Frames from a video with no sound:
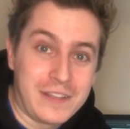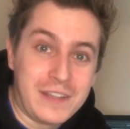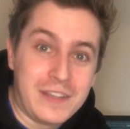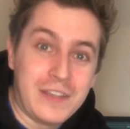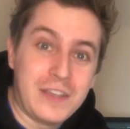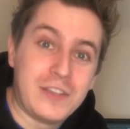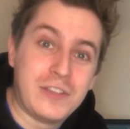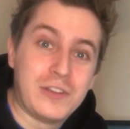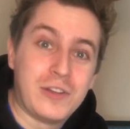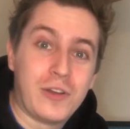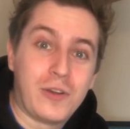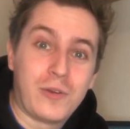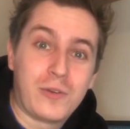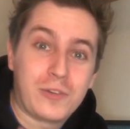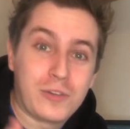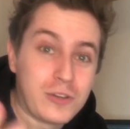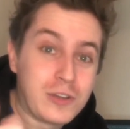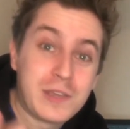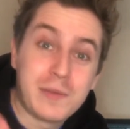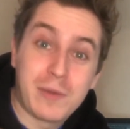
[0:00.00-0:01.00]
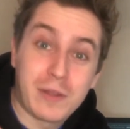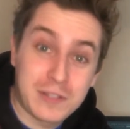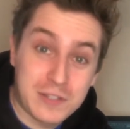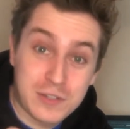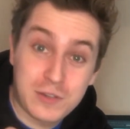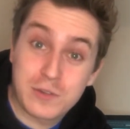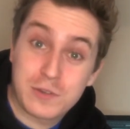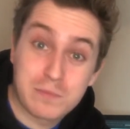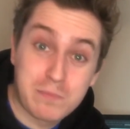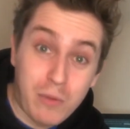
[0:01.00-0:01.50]
you know, Cookie
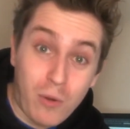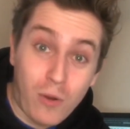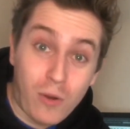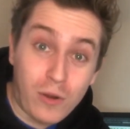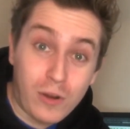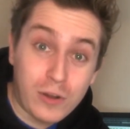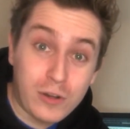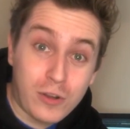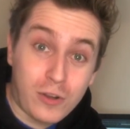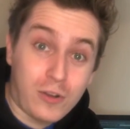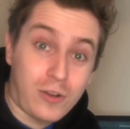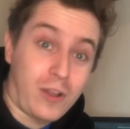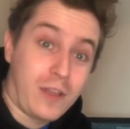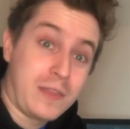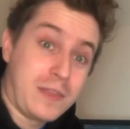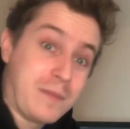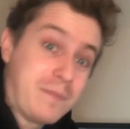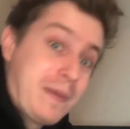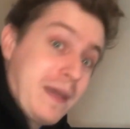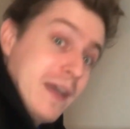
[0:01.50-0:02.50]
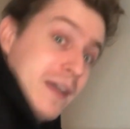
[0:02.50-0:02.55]
Monster's board or on the back